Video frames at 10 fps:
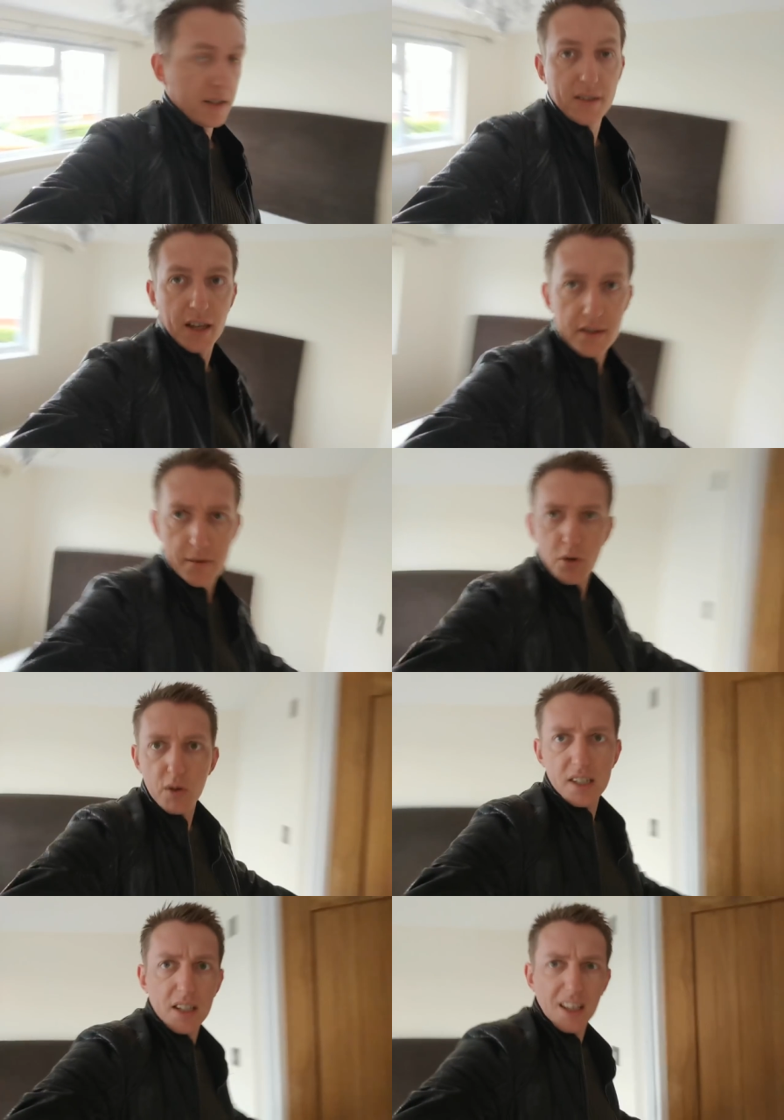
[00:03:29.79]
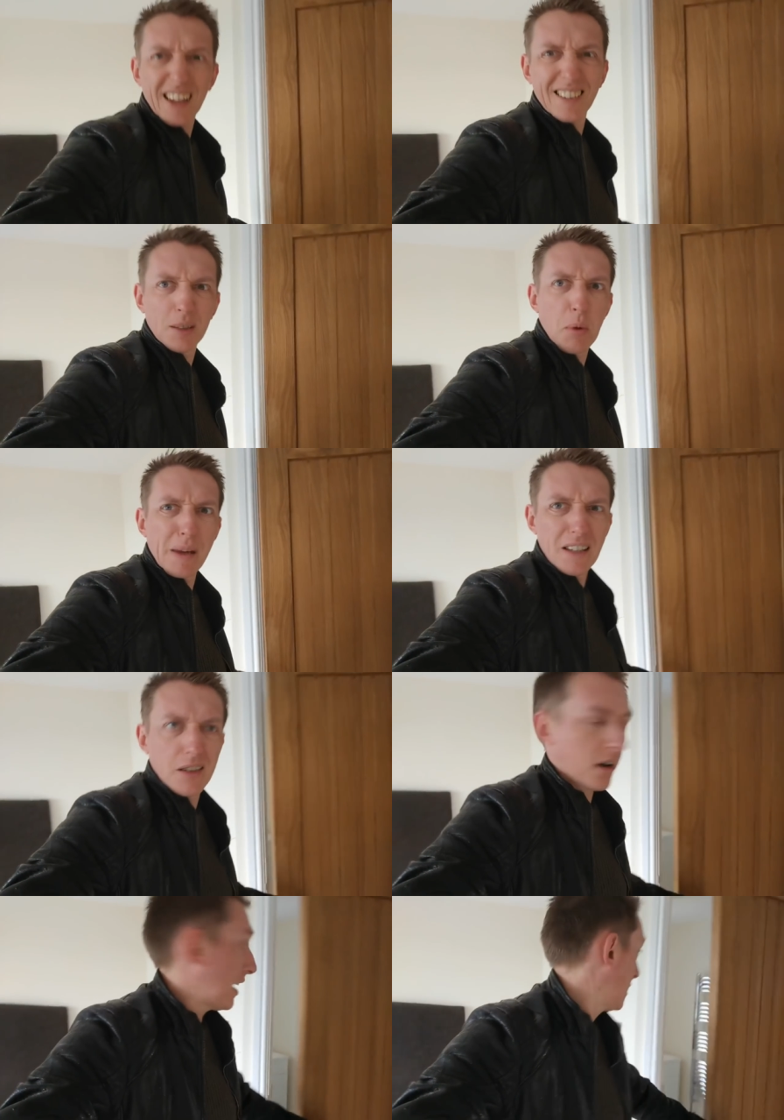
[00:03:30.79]
need to get some units in here, that's going to be a bit
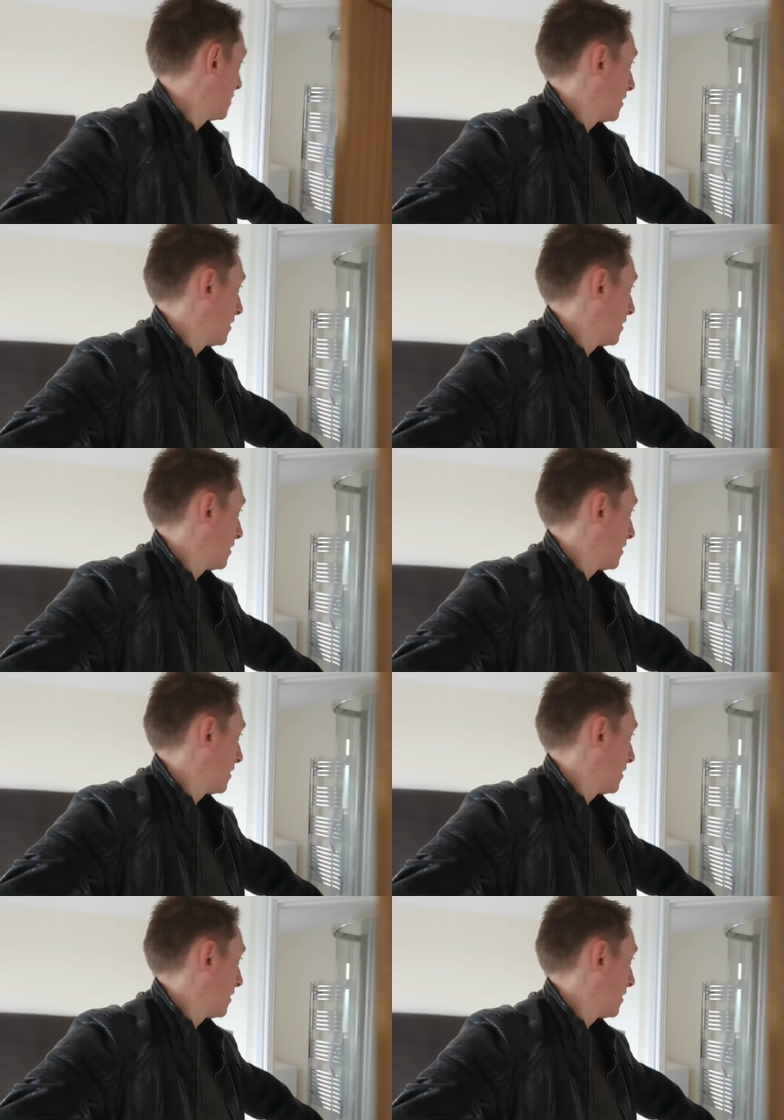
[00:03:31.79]
tight.